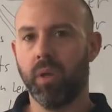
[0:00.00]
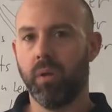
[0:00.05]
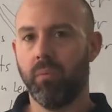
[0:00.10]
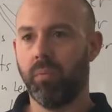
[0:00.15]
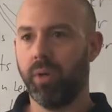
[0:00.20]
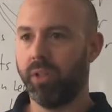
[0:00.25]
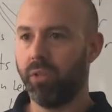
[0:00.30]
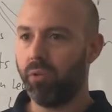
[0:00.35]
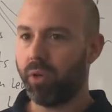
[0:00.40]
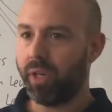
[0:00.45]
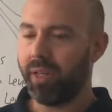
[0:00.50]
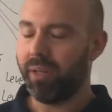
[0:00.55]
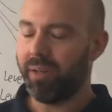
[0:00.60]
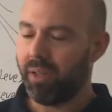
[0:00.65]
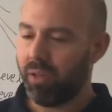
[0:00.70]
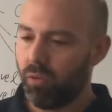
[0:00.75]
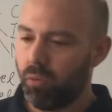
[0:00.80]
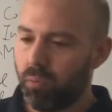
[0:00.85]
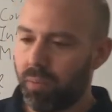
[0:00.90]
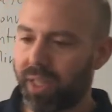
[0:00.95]
but
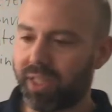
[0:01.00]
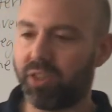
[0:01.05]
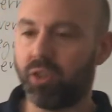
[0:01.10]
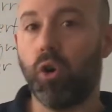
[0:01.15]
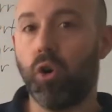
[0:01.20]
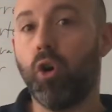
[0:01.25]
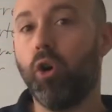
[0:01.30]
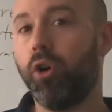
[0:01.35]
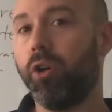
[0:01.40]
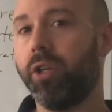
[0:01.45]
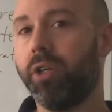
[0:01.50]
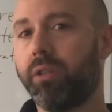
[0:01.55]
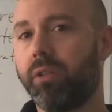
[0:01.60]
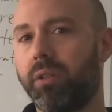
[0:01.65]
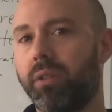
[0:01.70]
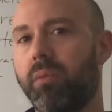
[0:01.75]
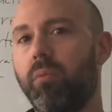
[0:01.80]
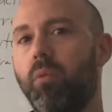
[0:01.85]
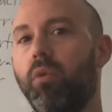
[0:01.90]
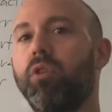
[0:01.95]
you must earn
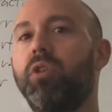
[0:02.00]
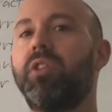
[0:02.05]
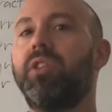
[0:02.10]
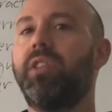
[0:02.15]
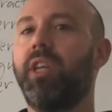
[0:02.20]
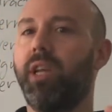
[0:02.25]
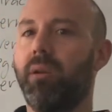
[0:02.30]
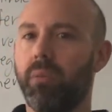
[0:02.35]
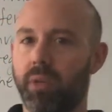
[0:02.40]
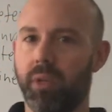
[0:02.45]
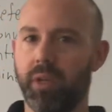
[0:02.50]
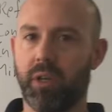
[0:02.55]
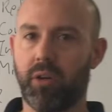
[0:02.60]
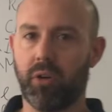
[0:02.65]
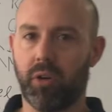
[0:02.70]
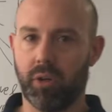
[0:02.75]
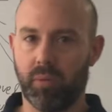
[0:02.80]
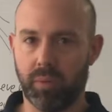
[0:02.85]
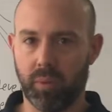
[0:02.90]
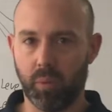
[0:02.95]
it, the more stable the
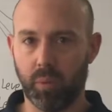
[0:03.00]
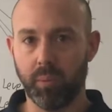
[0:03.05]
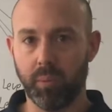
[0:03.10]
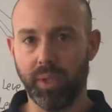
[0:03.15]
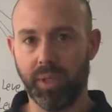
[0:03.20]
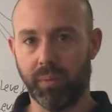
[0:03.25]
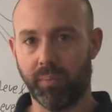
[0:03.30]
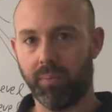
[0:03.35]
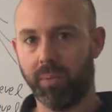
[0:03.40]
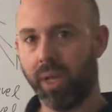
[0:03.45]
economy will be.